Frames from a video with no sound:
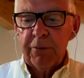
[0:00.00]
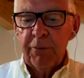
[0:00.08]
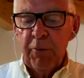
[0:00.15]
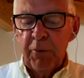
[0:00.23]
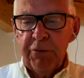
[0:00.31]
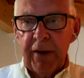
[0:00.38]

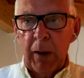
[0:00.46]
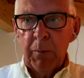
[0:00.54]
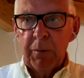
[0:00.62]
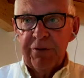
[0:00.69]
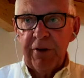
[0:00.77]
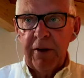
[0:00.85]
first thing I
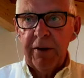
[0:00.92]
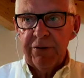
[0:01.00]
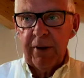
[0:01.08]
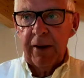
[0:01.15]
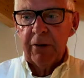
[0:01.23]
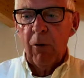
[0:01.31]
will say
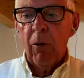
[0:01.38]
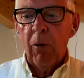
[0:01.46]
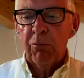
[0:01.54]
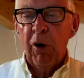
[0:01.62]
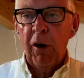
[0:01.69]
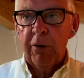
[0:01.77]
is that
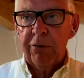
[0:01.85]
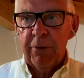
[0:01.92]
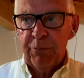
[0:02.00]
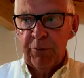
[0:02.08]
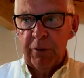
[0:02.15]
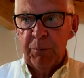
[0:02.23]
all royalty
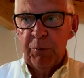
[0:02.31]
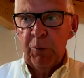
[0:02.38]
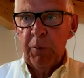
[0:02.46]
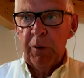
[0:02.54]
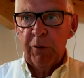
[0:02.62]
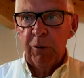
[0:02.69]
for the
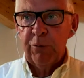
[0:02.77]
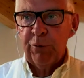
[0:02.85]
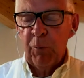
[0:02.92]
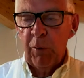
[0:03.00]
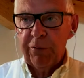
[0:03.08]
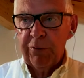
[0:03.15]
book will go
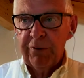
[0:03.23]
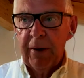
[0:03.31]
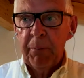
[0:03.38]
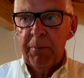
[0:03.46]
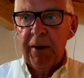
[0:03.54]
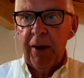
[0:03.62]
towards
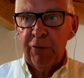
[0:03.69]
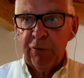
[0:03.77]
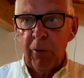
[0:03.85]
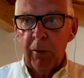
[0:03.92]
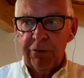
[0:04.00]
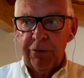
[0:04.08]
an MBA
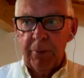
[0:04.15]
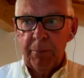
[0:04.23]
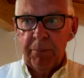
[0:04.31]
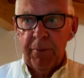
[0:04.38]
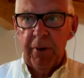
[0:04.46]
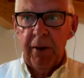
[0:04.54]

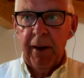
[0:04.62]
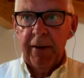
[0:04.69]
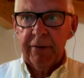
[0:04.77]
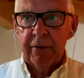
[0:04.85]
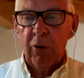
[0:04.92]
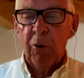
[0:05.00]
scholarship
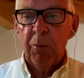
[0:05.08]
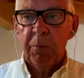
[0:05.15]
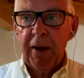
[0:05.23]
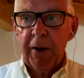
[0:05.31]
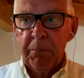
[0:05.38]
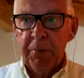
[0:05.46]
at the
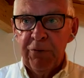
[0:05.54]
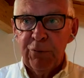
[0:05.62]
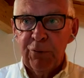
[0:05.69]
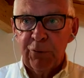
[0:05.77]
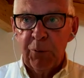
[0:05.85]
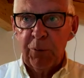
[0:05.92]
Copenhagen
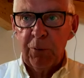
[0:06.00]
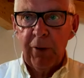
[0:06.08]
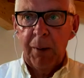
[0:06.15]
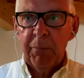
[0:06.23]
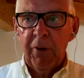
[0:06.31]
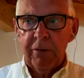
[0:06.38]
Business School.
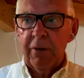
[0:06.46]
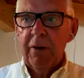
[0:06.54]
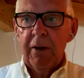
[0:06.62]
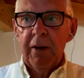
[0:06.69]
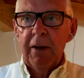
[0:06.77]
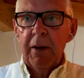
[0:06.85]
So I'm not
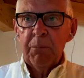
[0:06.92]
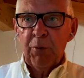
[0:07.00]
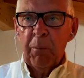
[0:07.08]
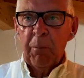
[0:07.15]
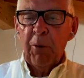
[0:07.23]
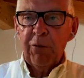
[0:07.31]

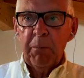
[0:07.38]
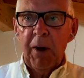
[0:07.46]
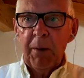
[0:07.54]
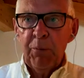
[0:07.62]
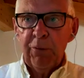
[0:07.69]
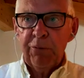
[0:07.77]
promoting
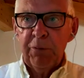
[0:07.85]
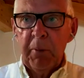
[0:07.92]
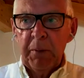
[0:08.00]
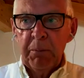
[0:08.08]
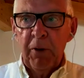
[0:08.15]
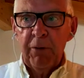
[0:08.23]
my book to
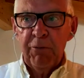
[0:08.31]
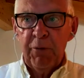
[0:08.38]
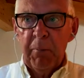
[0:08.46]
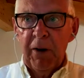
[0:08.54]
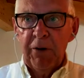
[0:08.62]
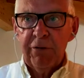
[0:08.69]
make money
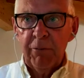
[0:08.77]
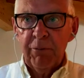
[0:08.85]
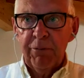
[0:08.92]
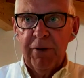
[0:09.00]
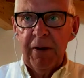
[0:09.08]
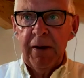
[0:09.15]
for
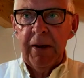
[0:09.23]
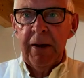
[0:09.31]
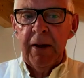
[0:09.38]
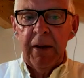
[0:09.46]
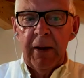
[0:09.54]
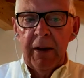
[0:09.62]
myself.
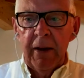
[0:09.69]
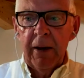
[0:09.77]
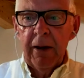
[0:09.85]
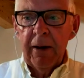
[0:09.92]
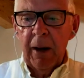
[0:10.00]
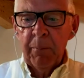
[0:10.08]

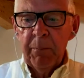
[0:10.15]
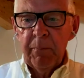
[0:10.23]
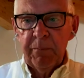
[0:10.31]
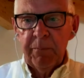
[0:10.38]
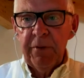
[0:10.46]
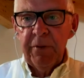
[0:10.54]

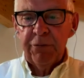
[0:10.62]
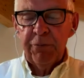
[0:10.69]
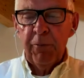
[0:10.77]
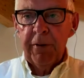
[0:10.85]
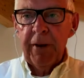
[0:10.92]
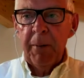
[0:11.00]
It's
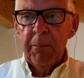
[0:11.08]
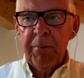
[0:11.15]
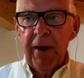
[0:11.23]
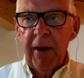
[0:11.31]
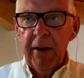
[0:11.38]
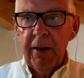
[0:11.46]
for an
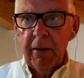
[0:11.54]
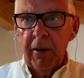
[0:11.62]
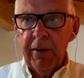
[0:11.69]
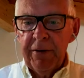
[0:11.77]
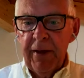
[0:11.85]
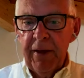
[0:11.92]

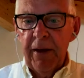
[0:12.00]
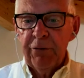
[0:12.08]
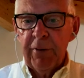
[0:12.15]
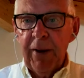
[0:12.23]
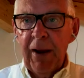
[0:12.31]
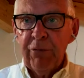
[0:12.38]
MBA in their
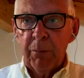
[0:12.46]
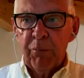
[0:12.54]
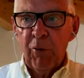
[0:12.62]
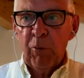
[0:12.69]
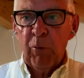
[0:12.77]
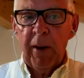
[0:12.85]
international
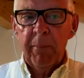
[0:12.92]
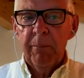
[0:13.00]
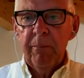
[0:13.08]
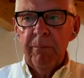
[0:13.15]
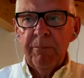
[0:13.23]
program.